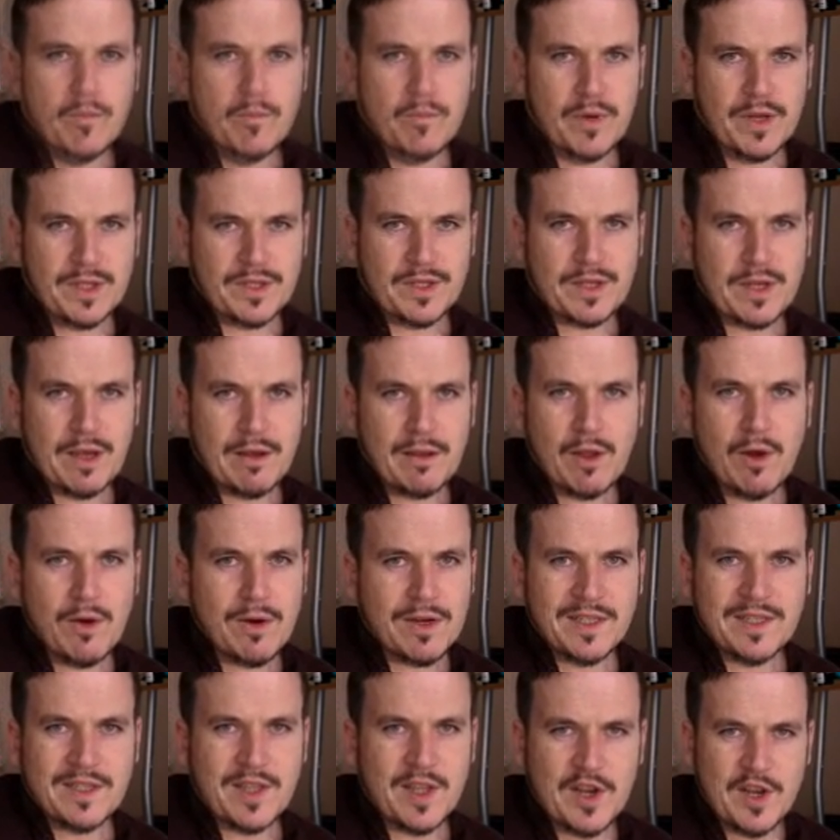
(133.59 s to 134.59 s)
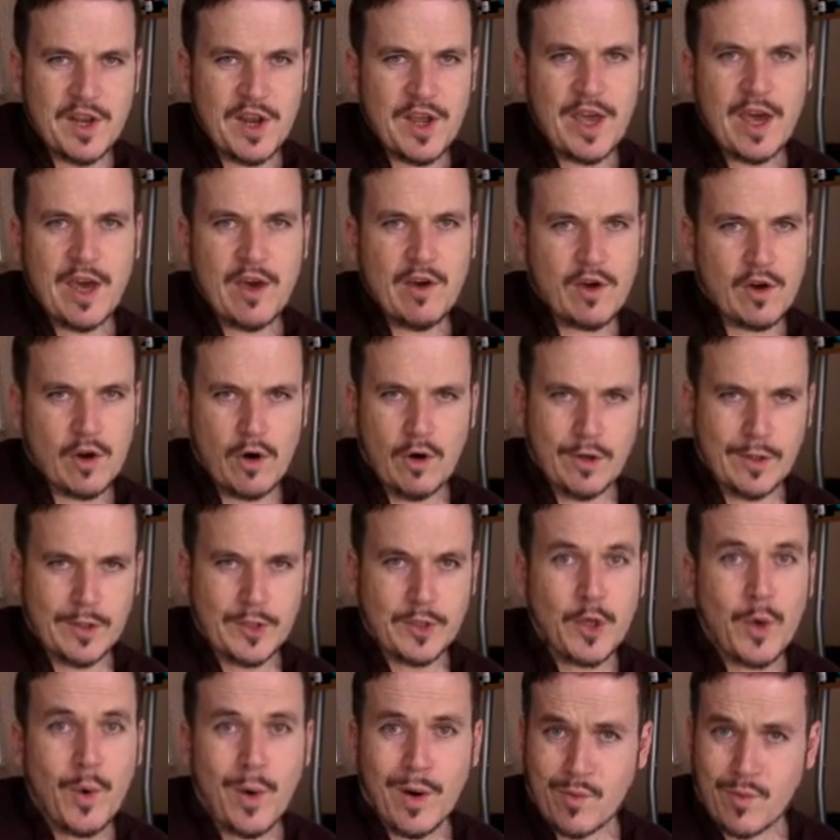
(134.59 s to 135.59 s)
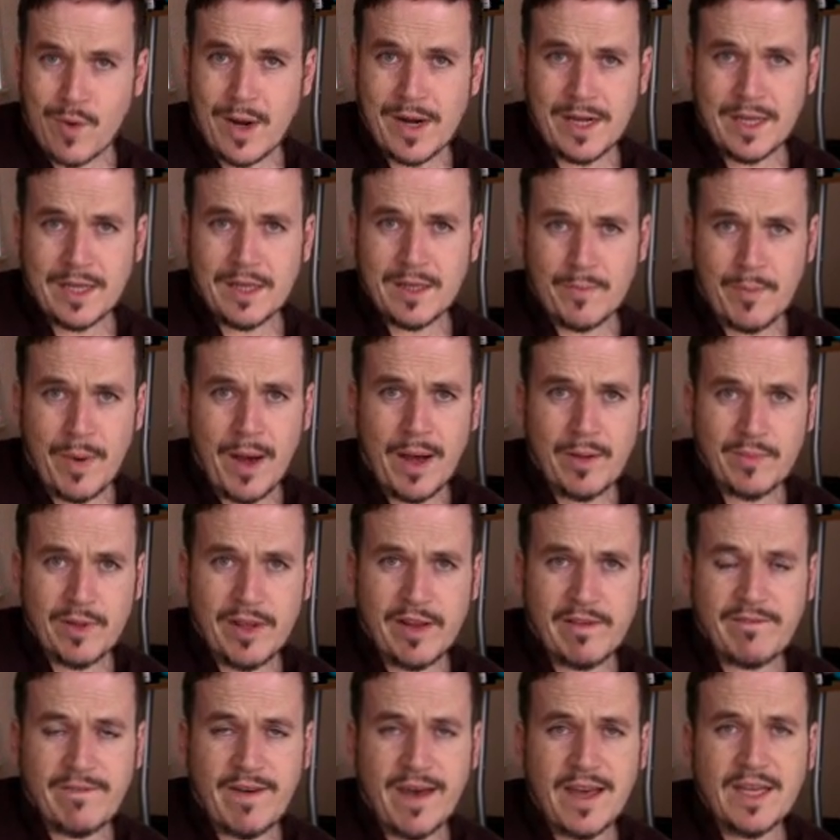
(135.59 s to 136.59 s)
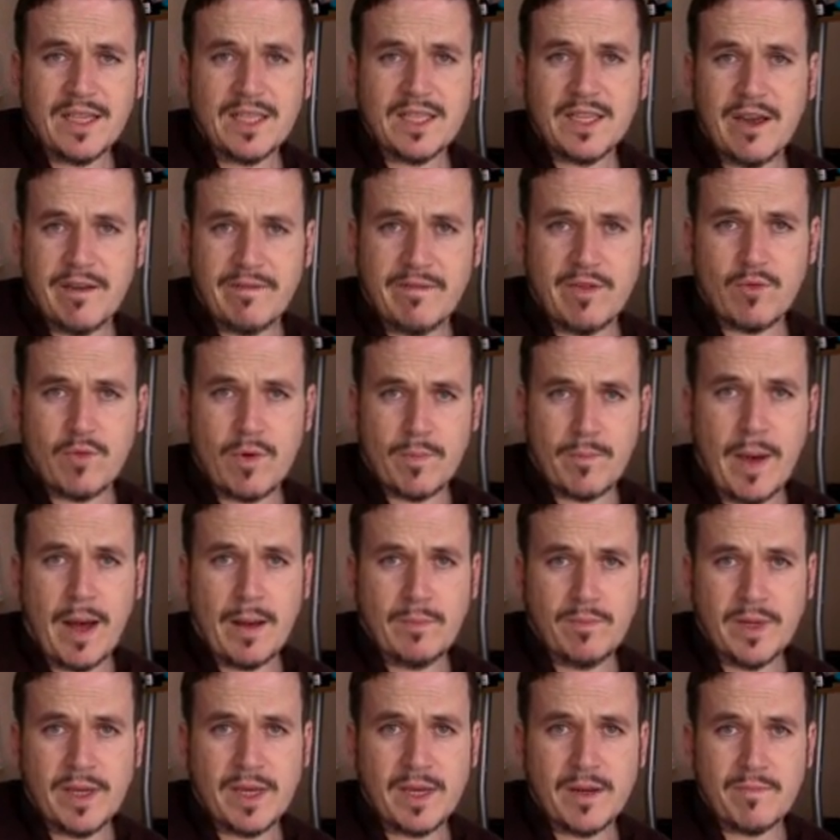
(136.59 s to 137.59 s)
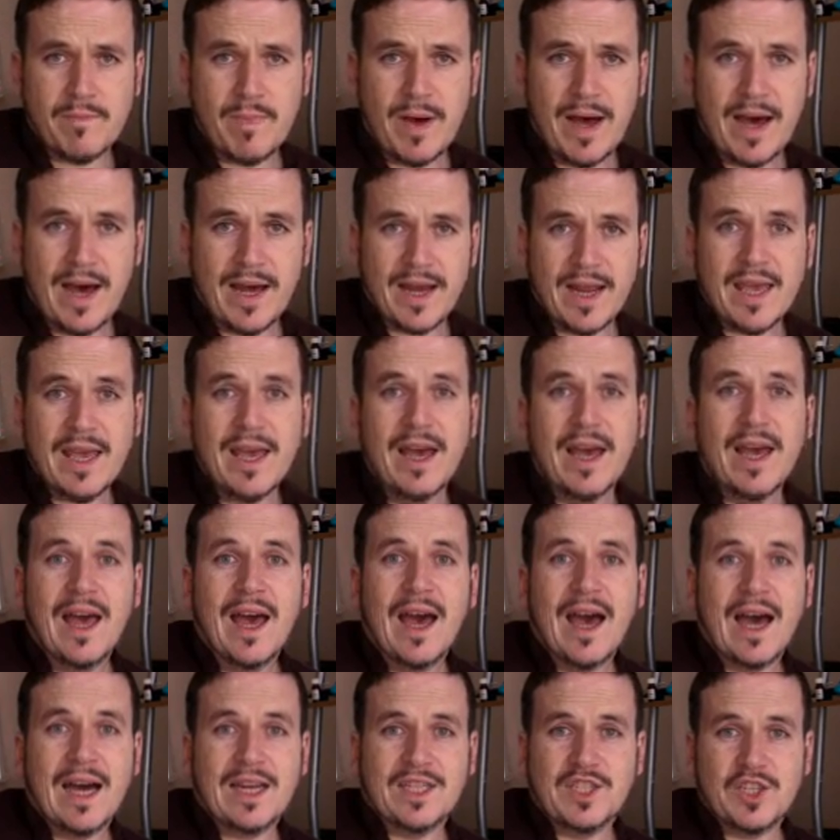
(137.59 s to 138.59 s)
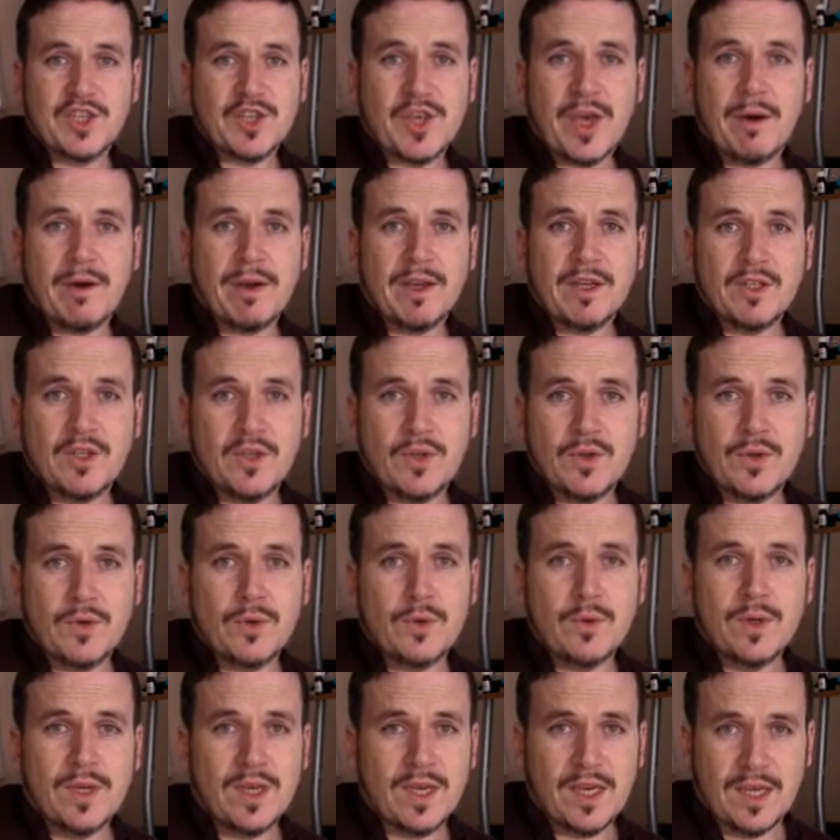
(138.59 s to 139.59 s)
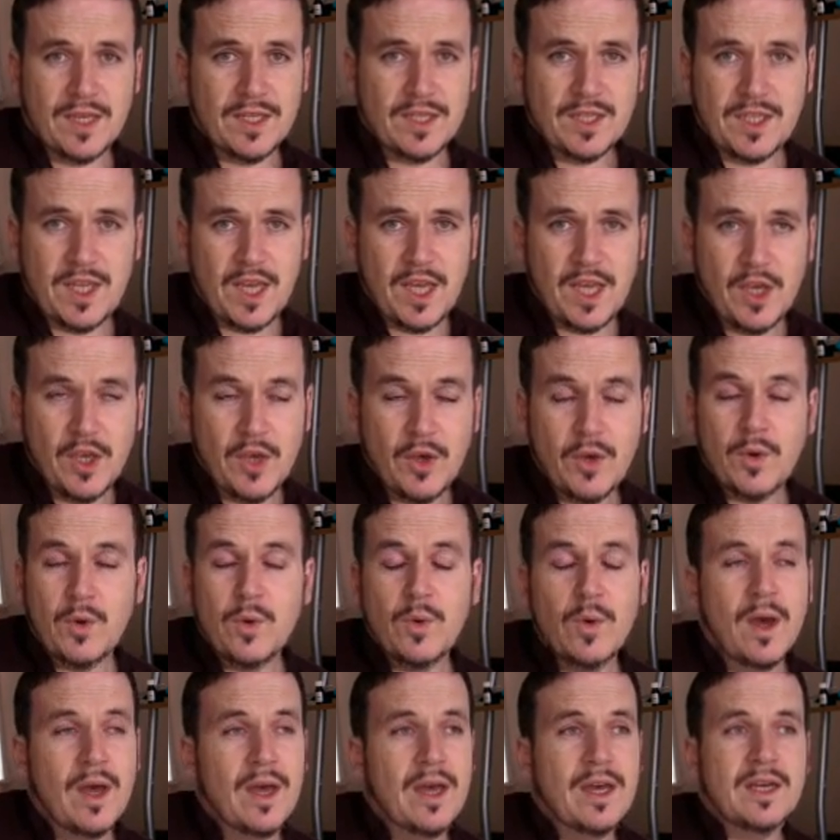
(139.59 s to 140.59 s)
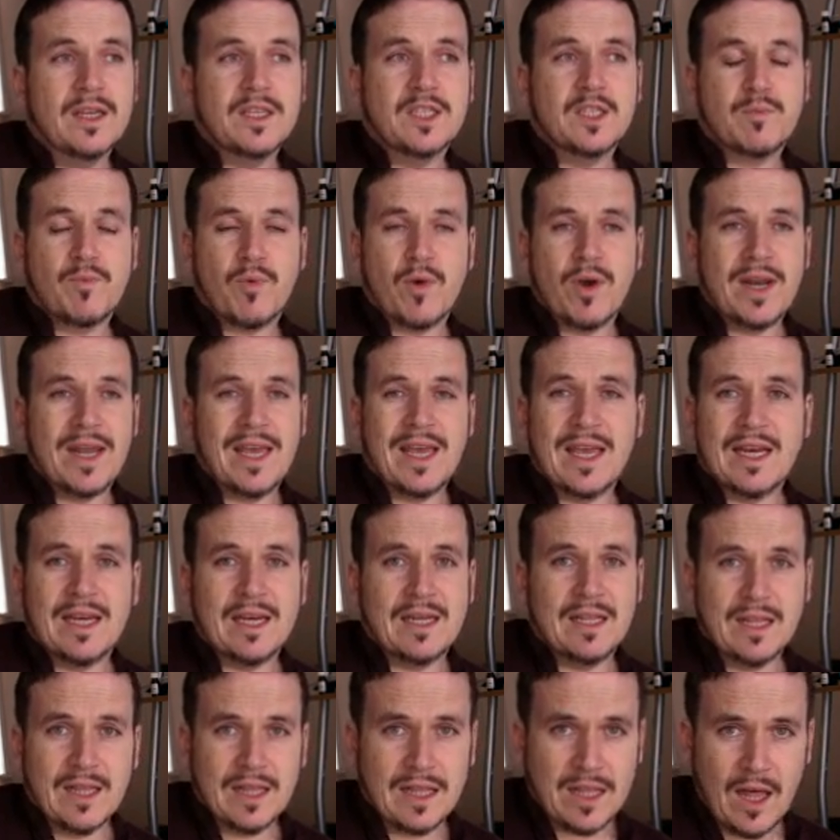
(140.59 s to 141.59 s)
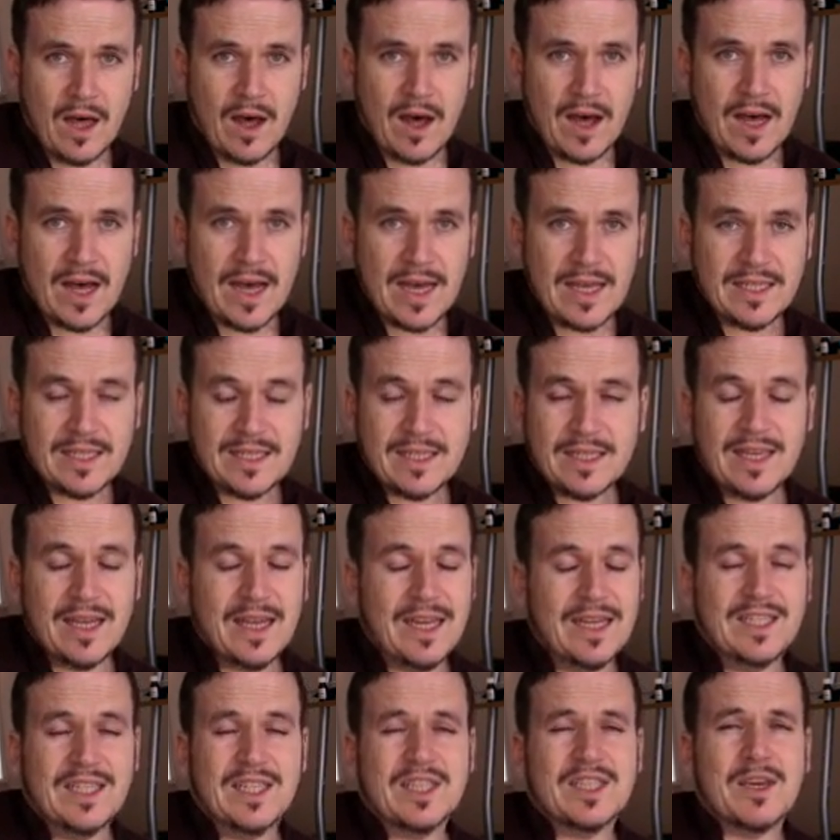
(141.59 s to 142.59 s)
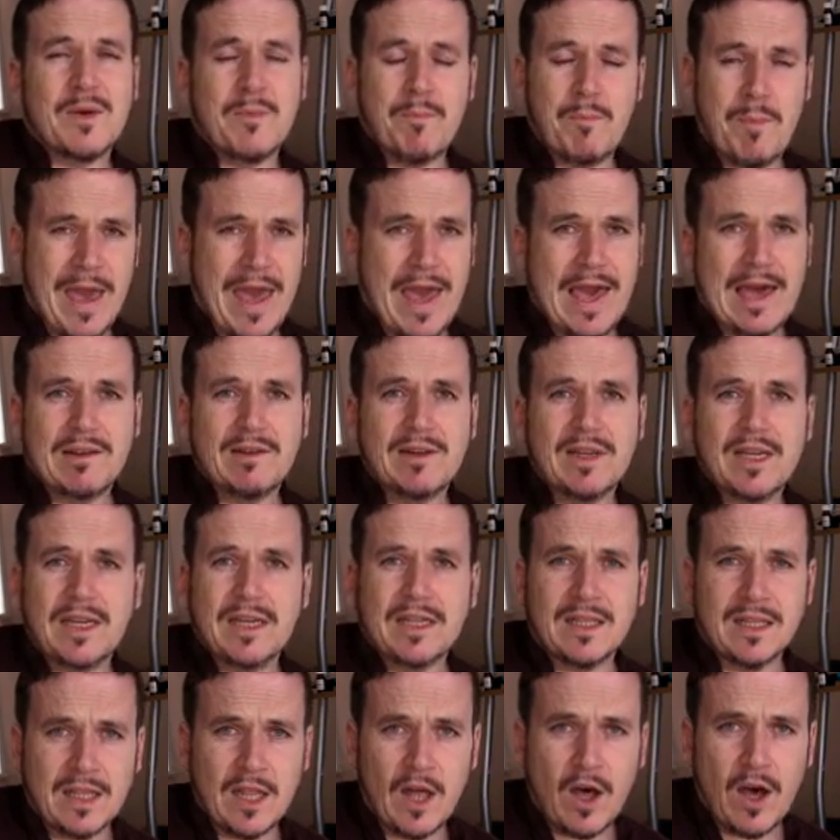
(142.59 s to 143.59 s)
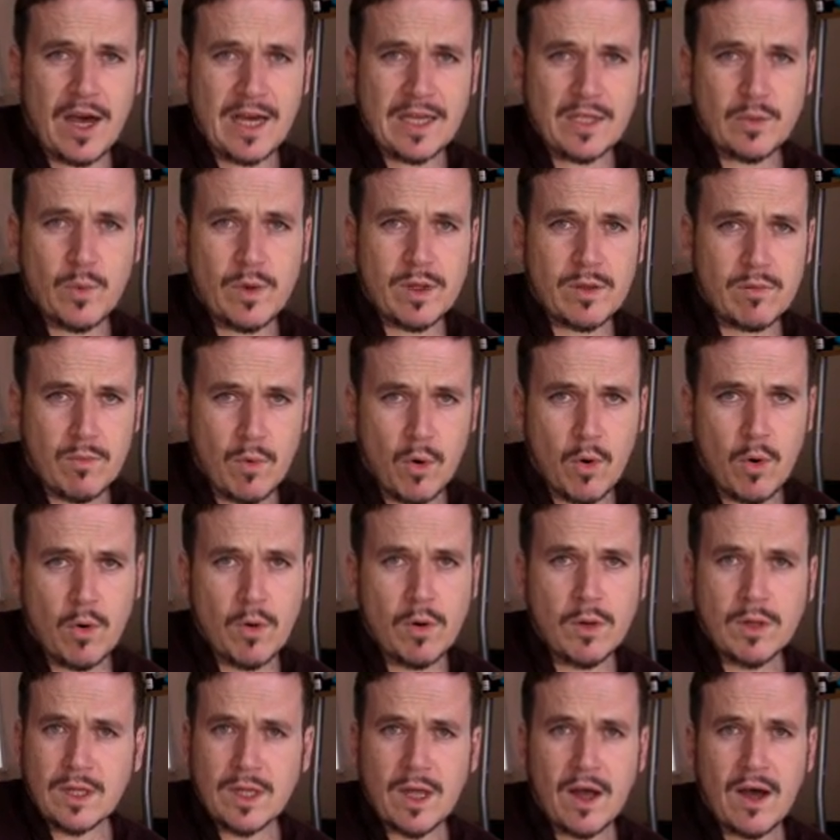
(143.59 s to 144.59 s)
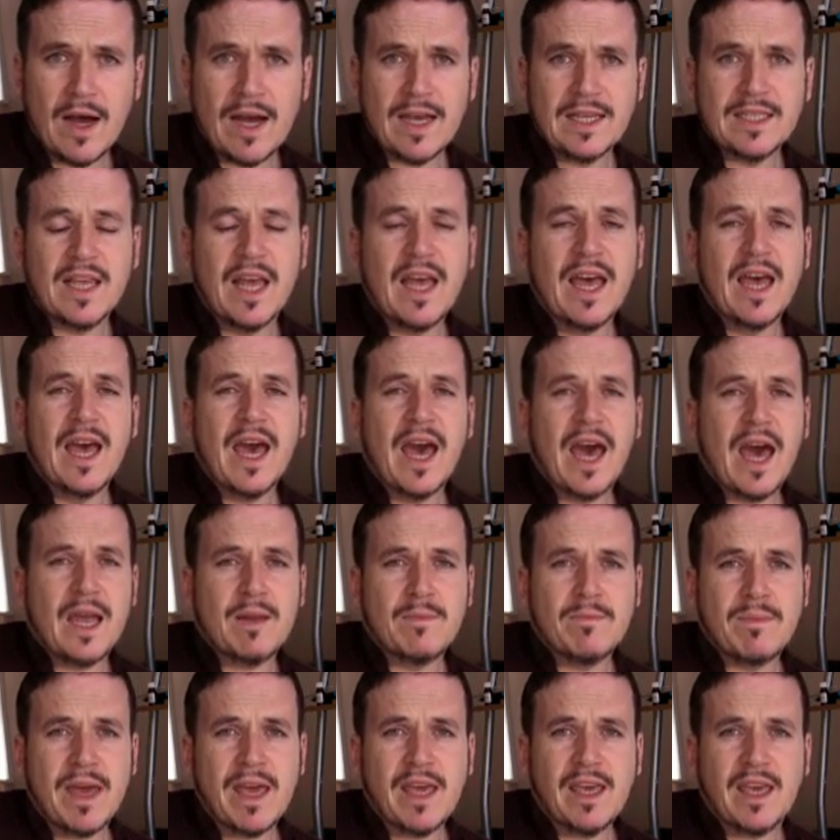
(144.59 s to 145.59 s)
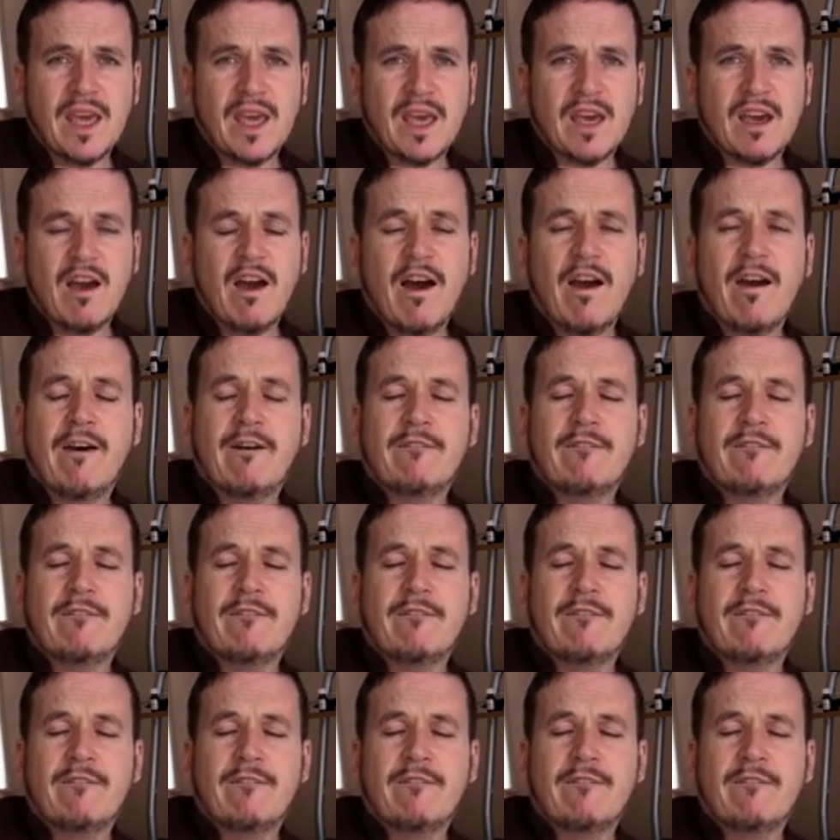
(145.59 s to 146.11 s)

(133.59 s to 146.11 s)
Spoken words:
But so long as the neocons who are running the public face of the Republican Party are just going to continue spreading lies and just compounding lies with more lies and making